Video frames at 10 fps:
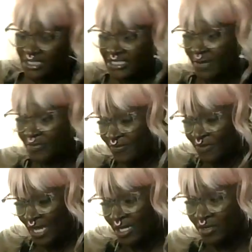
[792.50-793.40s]
Definitely feel
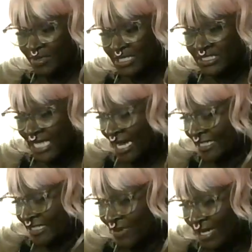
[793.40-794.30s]
like could be this
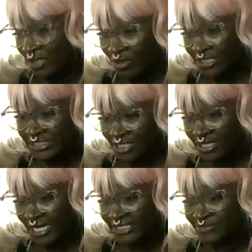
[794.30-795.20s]
80s baby or this young
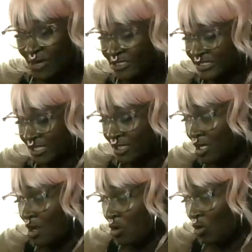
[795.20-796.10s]
ass person,
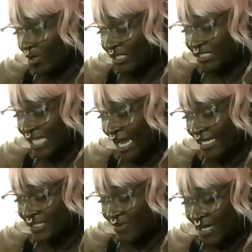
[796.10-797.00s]
or this
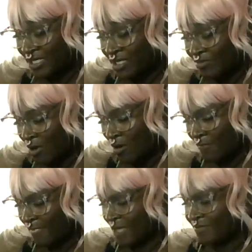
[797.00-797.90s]
80s baby could
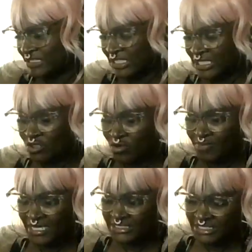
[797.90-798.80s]
be sending you a
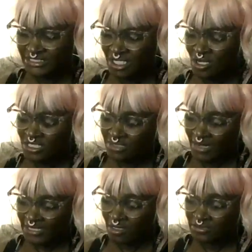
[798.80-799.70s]
message.
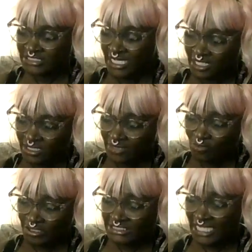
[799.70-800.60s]
Somebody gonna take a leap,
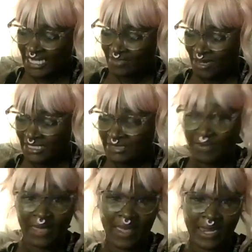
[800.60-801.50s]
or this 80
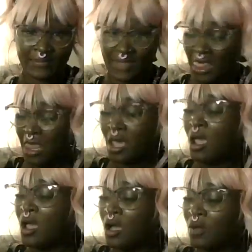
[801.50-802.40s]
baby,
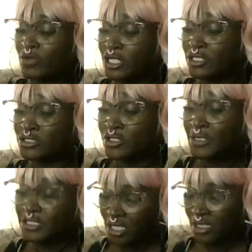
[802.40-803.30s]
return to the
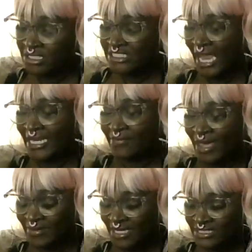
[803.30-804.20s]
bitch. This 80
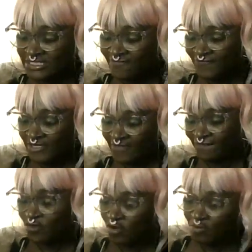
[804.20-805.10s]
baby is a fucking fool.